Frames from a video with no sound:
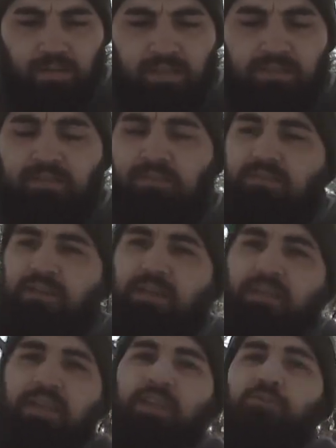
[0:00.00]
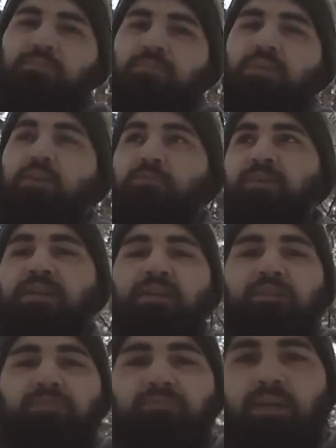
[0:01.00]
It's an
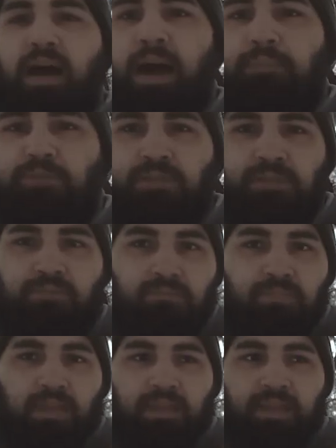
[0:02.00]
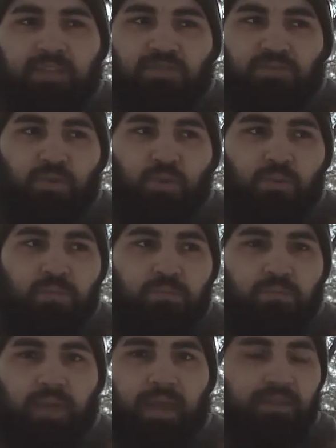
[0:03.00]
intermediate option, and that's true.
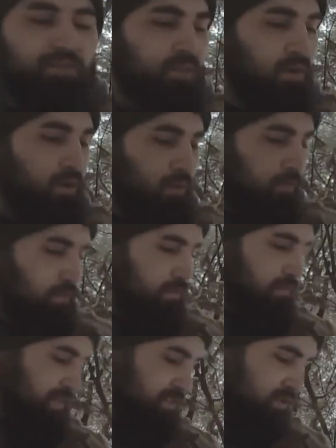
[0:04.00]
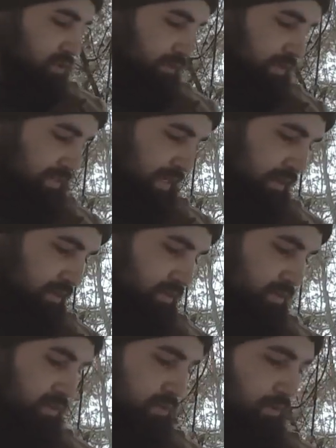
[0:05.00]
Okay, so this Kukri is not
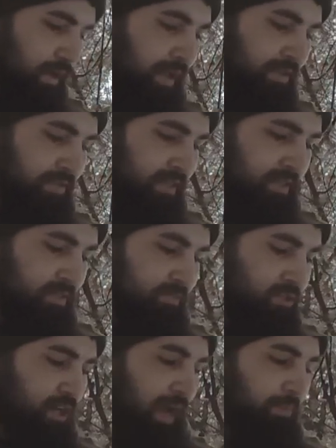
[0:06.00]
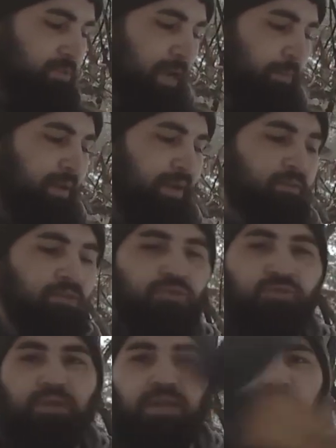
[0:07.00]
going to do as nice of a job chopping down a
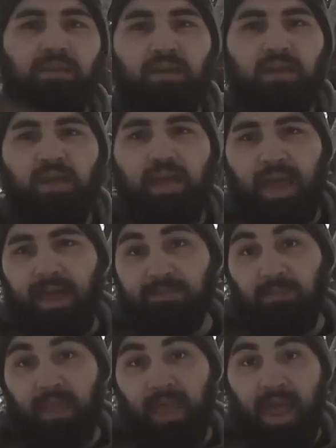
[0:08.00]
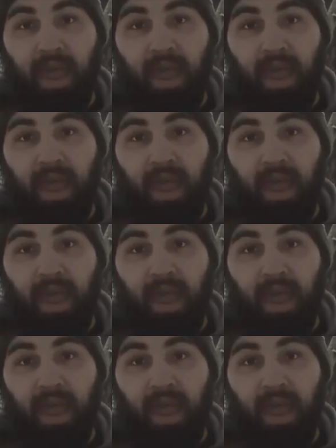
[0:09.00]
tree as my